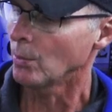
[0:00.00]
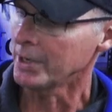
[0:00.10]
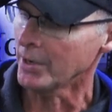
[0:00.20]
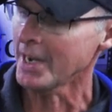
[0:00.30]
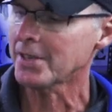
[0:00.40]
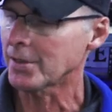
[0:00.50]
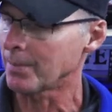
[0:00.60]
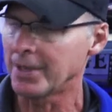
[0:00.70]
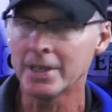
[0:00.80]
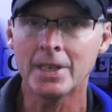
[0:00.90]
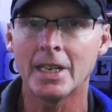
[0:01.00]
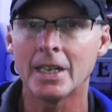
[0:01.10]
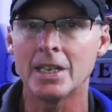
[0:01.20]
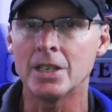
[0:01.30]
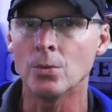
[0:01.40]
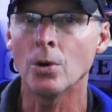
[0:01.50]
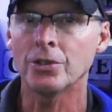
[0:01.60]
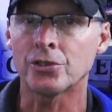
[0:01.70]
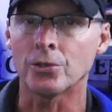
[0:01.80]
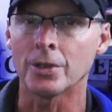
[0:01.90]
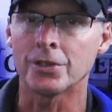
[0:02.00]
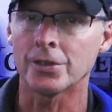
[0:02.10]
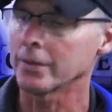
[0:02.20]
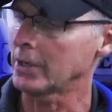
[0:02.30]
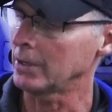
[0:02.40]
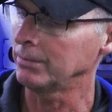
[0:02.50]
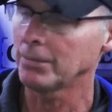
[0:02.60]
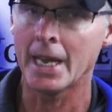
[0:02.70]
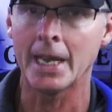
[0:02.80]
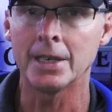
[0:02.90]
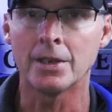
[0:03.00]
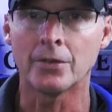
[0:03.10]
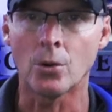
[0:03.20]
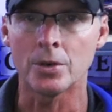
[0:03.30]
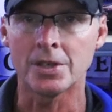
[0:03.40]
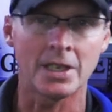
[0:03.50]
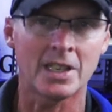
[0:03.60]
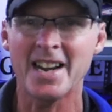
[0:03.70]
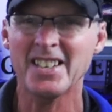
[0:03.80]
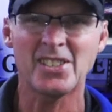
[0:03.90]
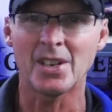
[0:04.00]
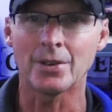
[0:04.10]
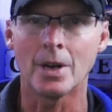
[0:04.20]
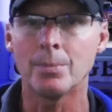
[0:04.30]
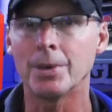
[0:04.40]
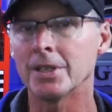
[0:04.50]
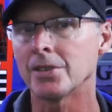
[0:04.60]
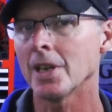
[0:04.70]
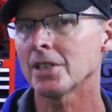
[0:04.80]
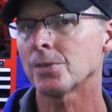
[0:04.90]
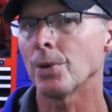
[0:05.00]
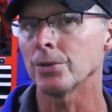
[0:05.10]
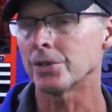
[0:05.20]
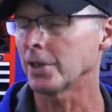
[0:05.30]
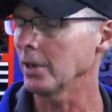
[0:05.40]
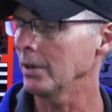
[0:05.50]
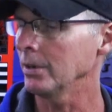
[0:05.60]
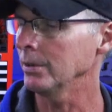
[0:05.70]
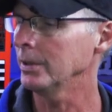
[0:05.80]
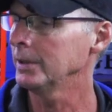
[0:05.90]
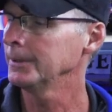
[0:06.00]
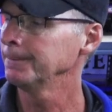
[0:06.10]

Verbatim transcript: when you hit something, you won't destroy the servo. And of course, it'll kind of center up, and it's not supposed to go